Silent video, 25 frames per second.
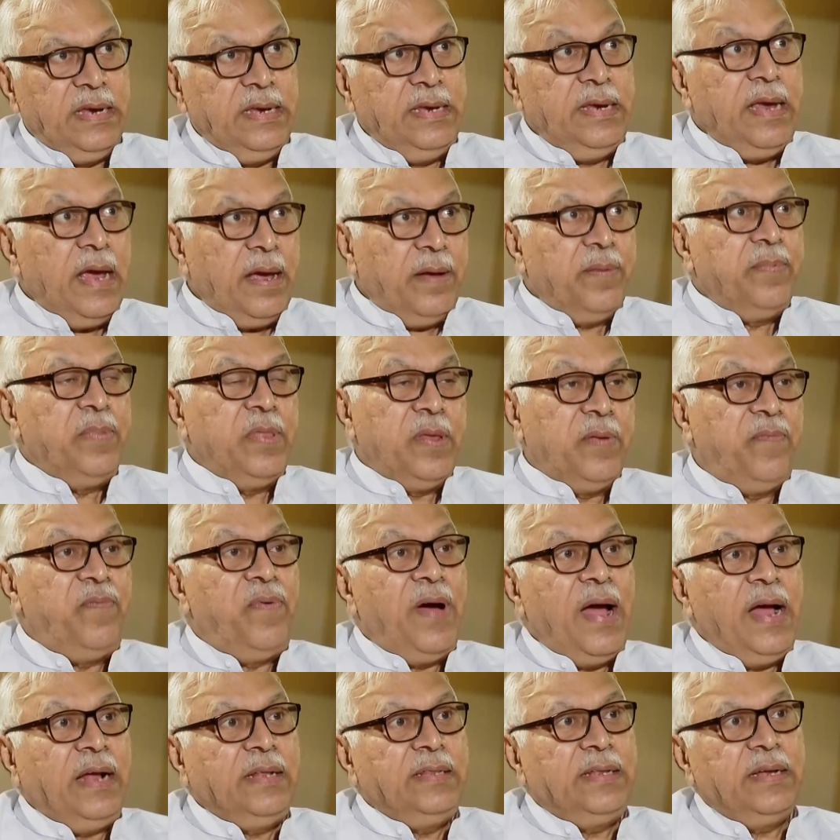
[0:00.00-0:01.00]
yeah, the
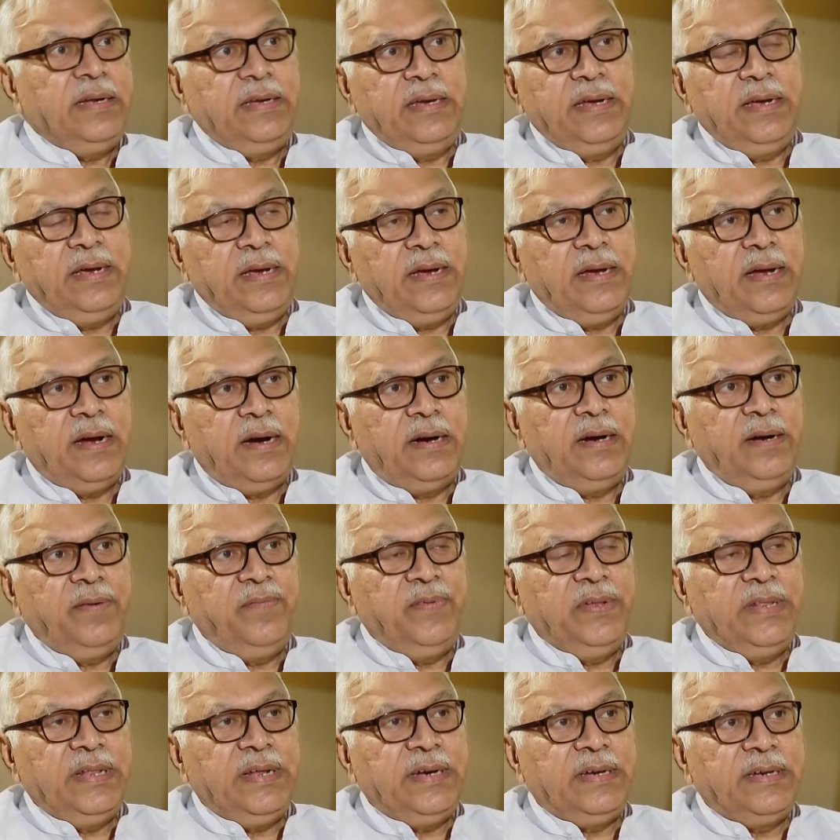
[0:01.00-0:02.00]
fact that he heard
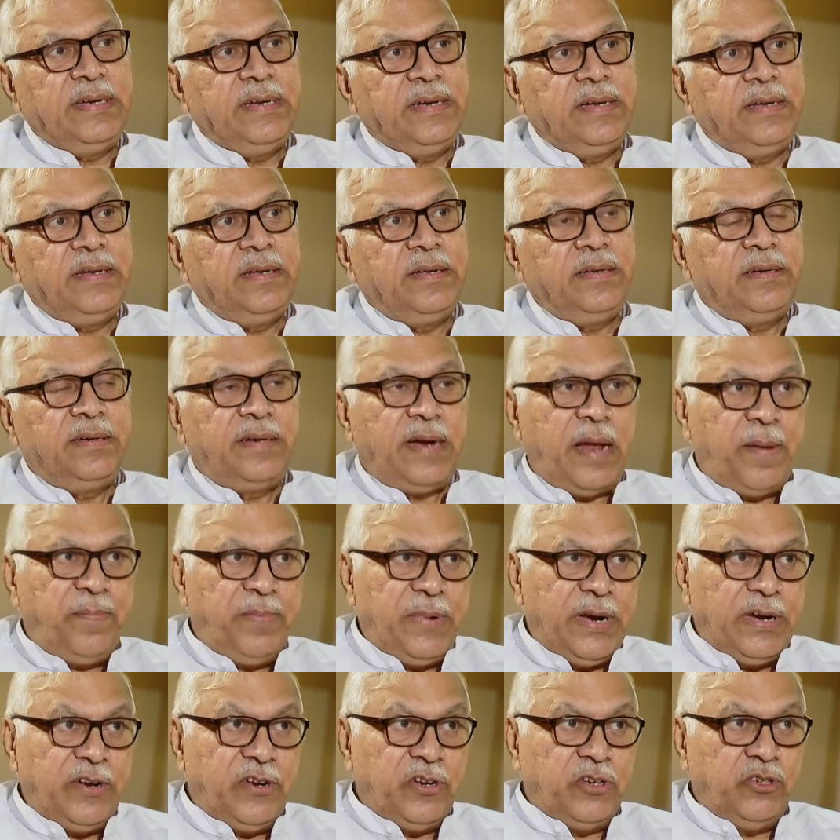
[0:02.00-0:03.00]
with that rapt
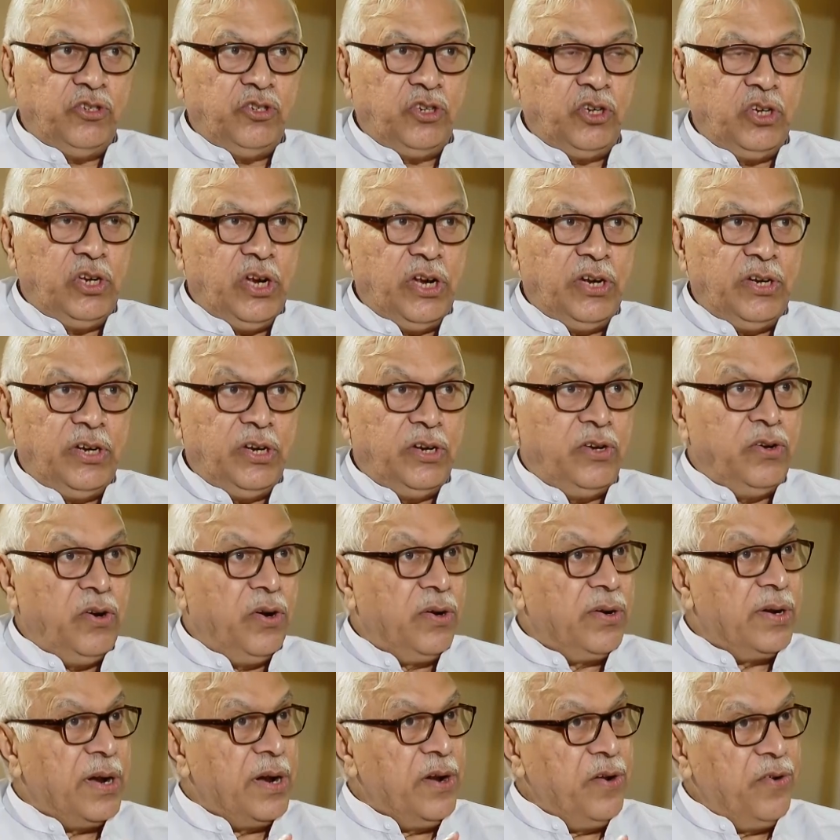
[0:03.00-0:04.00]
attention and did
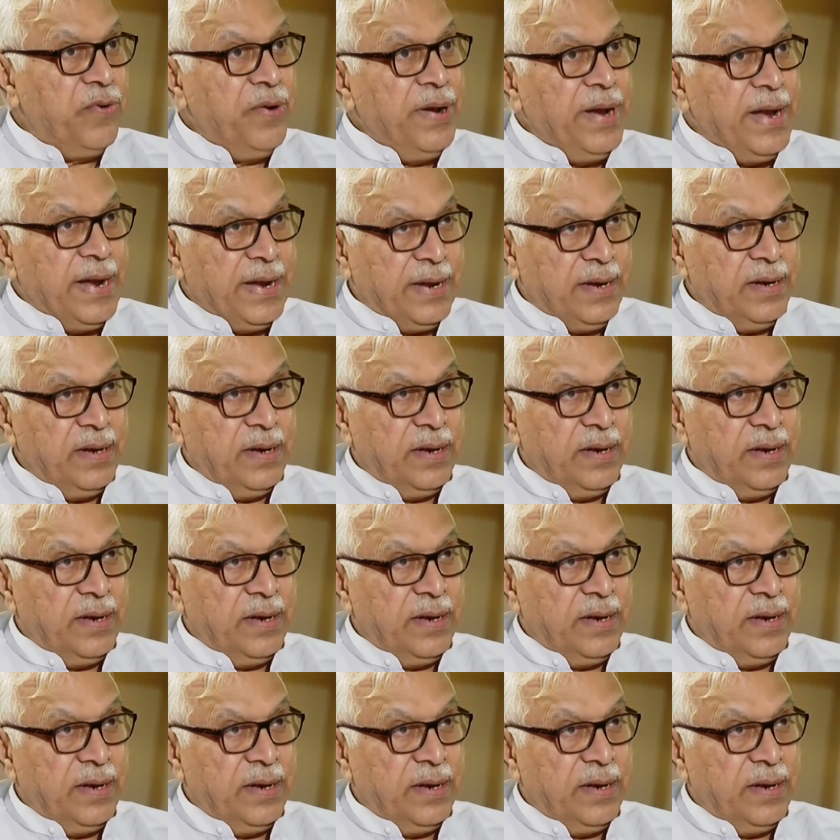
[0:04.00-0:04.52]
not contradict.